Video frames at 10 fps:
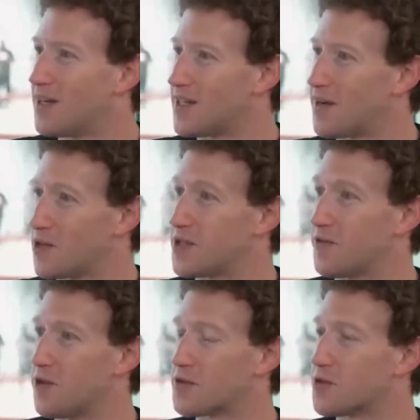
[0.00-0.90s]
a lot of our stuff
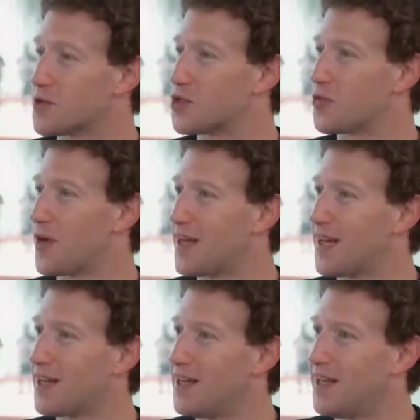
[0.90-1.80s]
goes towards
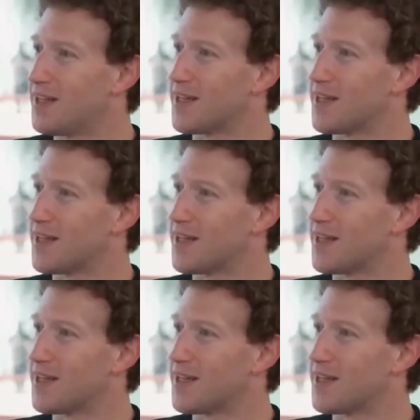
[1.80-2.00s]
training